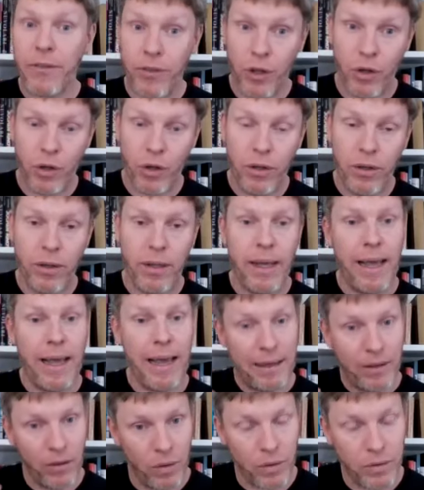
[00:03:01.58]
of the hull
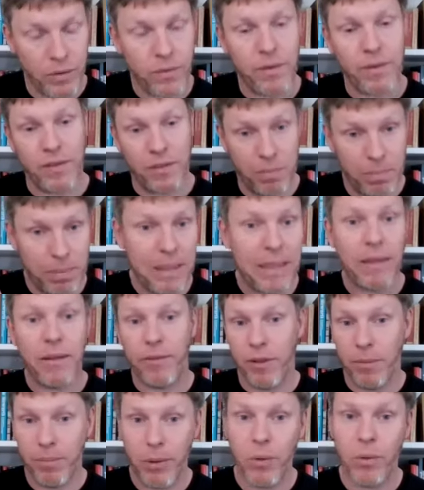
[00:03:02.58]
and also the speed
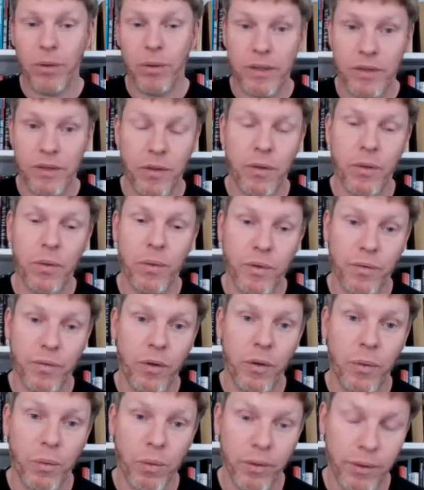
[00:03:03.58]
of the boat as it goes
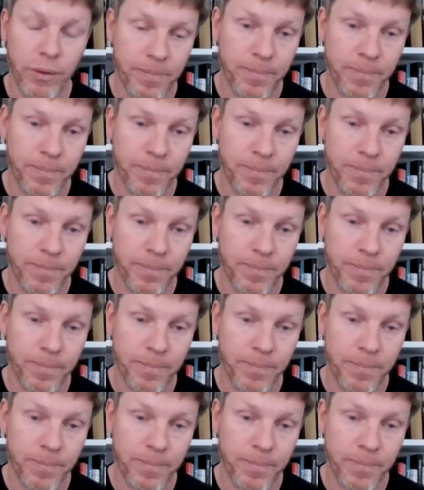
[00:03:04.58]
forward.